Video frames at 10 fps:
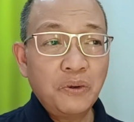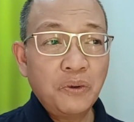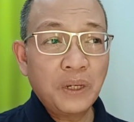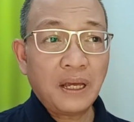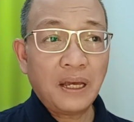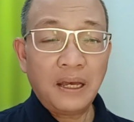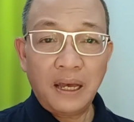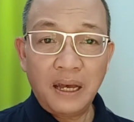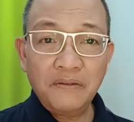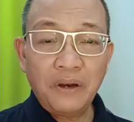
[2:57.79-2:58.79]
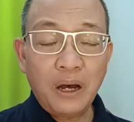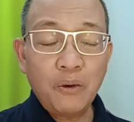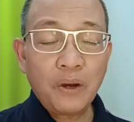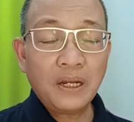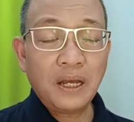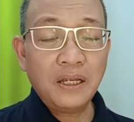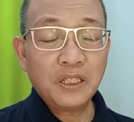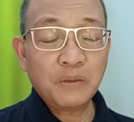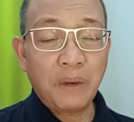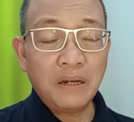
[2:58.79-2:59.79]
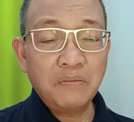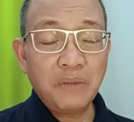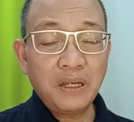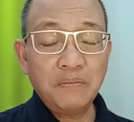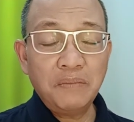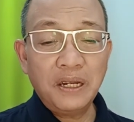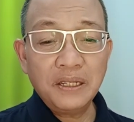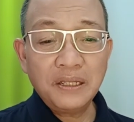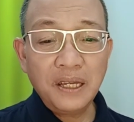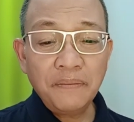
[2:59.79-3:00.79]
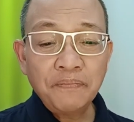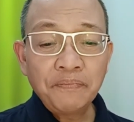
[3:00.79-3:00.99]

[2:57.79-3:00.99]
what I have, how can I expand my ability,